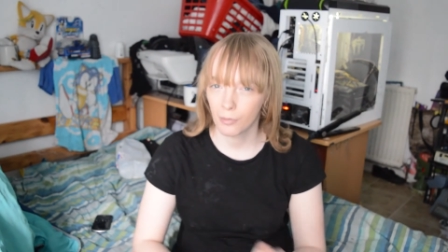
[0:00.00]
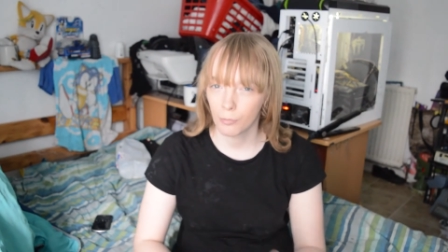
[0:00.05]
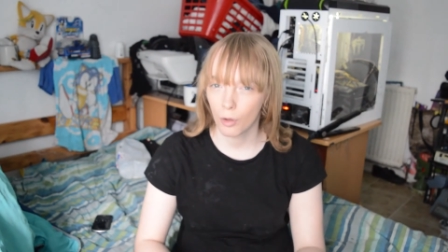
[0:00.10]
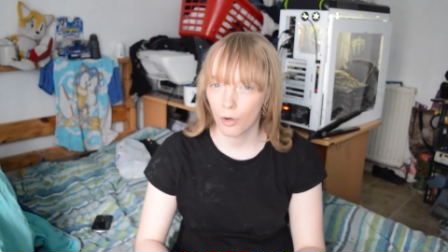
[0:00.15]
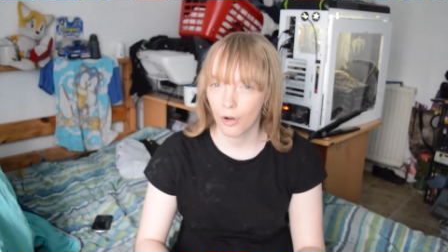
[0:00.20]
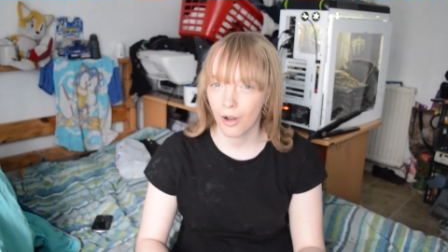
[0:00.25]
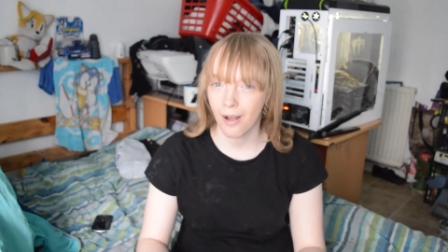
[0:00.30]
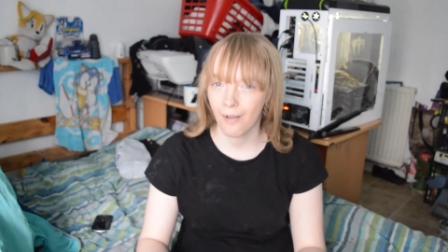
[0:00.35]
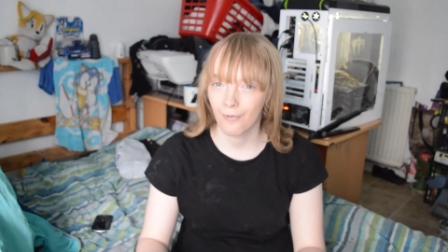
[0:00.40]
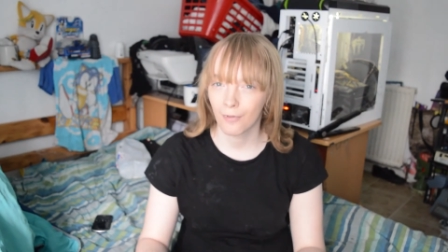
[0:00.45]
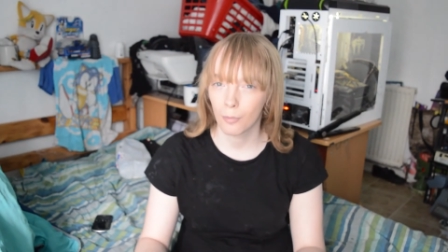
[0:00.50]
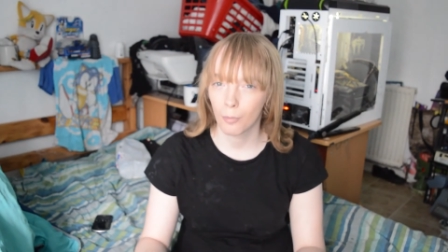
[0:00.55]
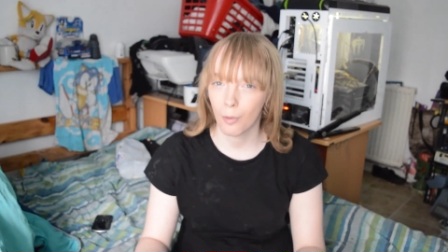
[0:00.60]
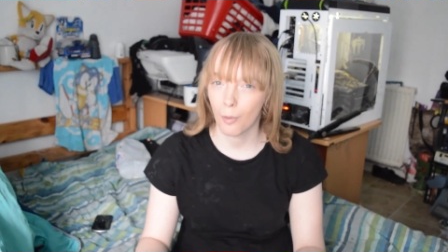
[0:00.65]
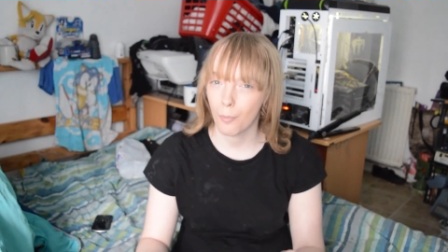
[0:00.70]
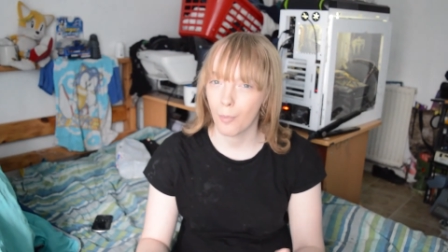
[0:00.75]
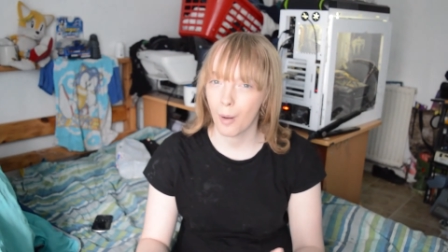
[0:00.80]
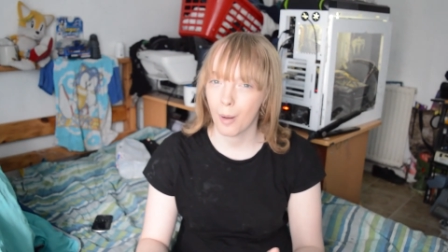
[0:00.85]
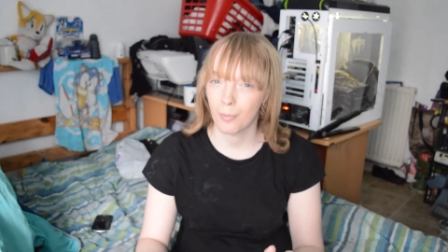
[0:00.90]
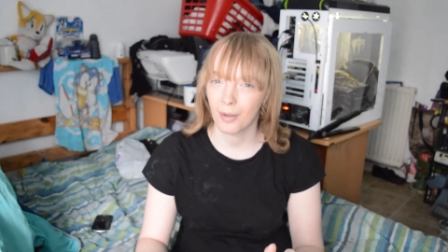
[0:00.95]
more comfortable
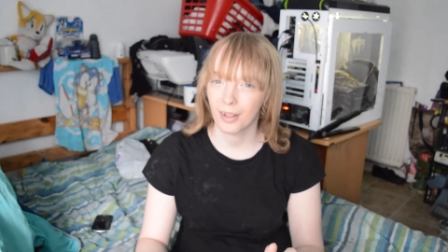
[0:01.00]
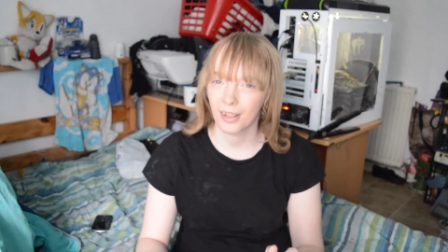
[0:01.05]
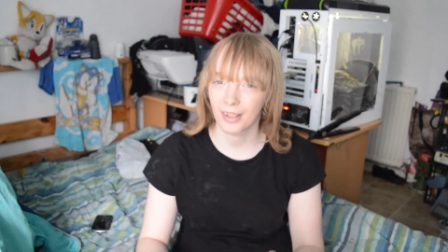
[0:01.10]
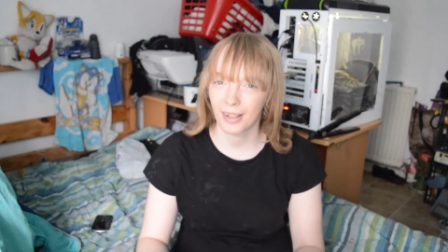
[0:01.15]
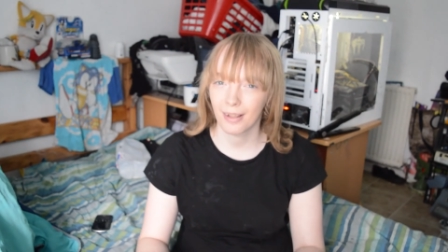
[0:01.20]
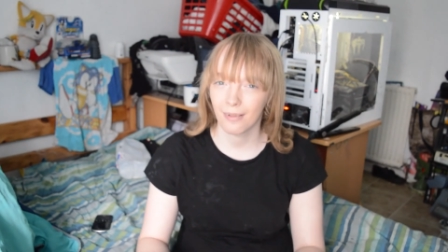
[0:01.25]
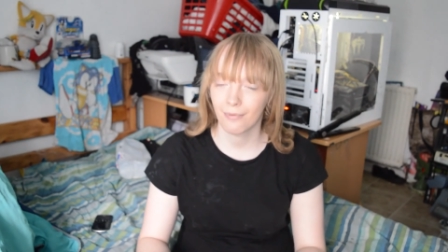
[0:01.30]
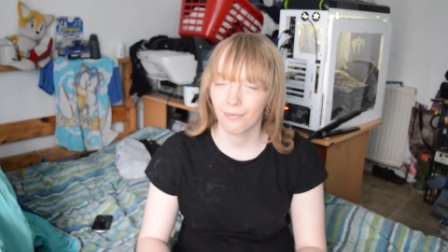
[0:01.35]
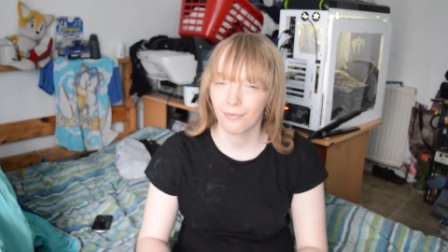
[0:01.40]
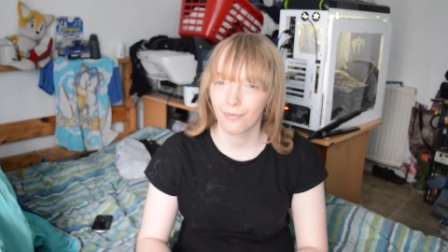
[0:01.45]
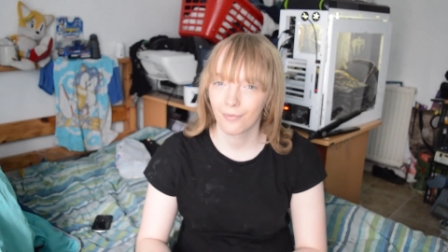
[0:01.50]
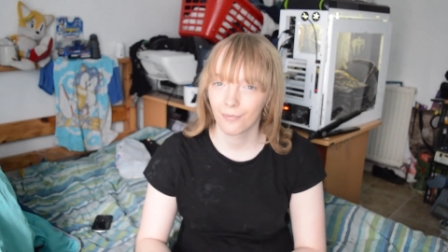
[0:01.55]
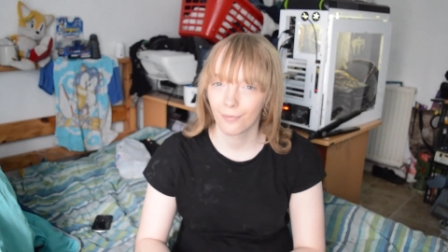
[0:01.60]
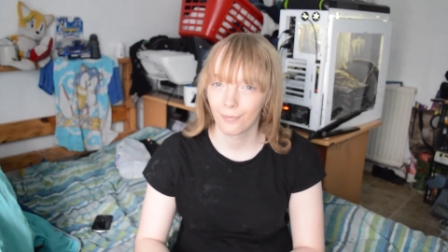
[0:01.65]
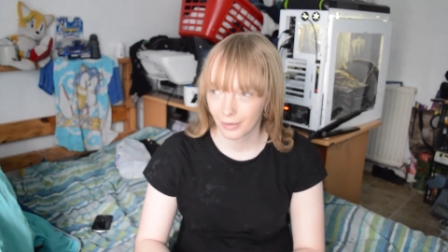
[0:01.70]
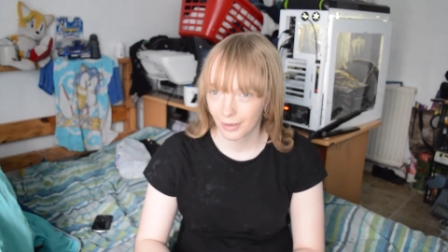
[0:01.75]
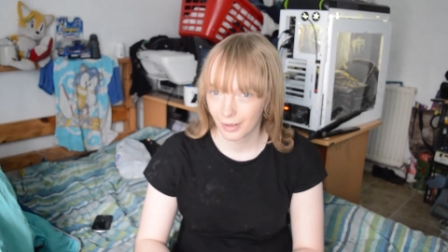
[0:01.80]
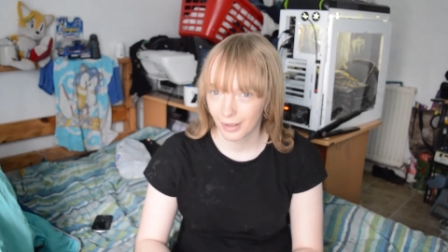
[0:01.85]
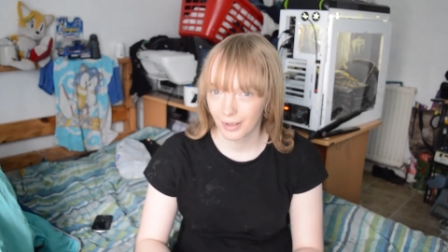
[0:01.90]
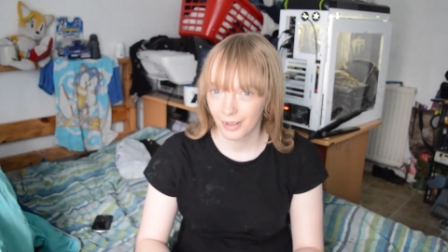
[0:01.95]
about myself,
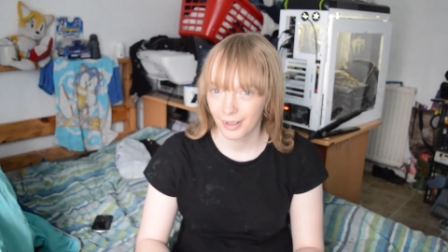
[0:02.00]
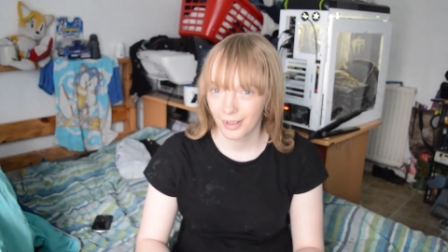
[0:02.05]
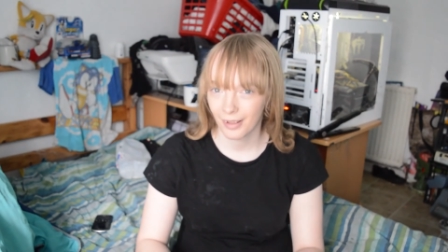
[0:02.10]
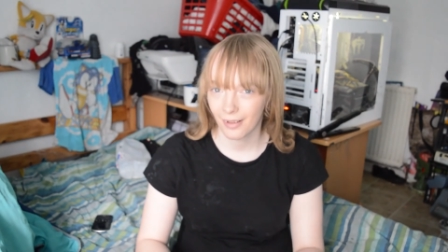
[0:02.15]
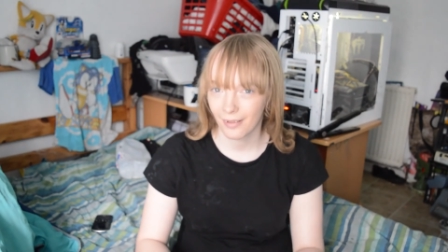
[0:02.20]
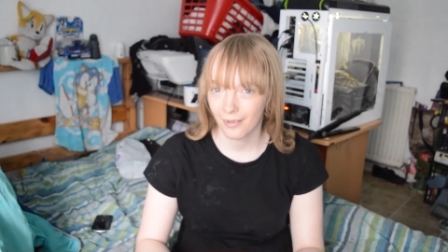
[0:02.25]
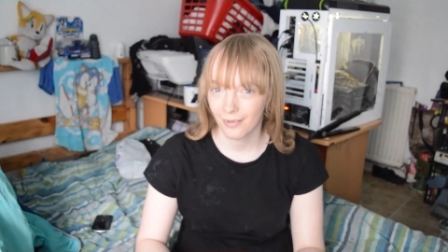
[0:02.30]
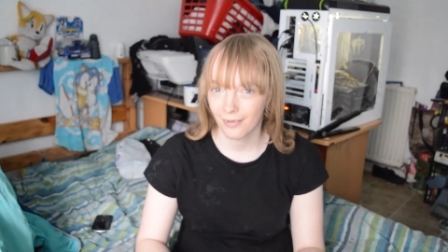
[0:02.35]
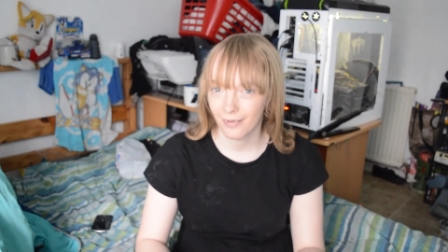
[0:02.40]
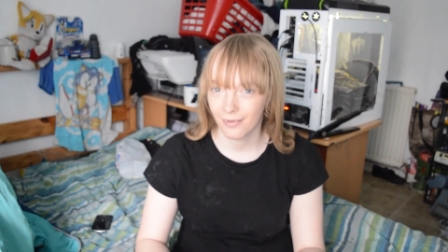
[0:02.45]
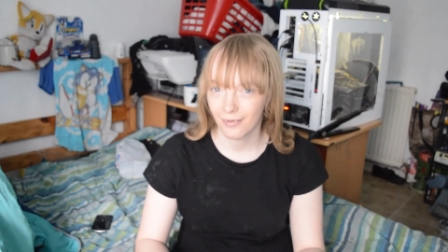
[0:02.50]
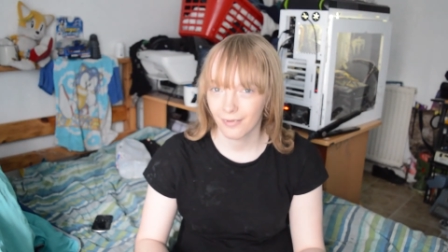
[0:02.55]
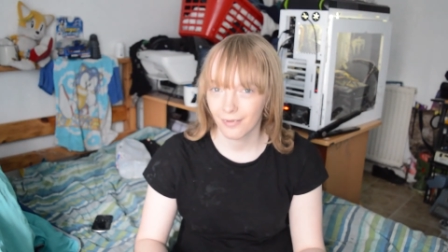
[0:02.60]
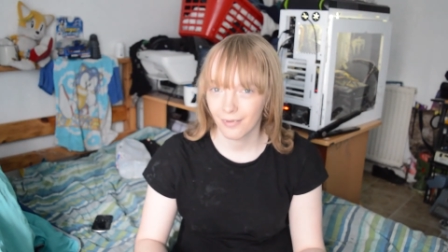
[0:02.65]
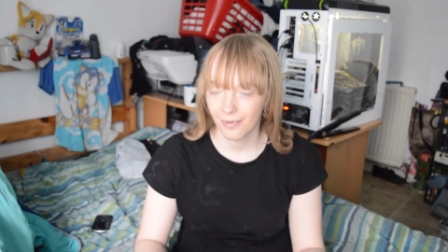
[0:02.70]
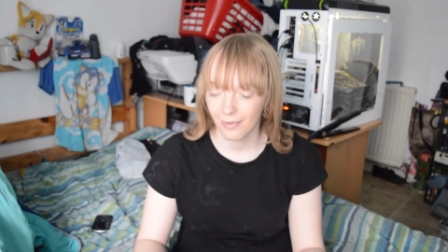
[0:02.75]
so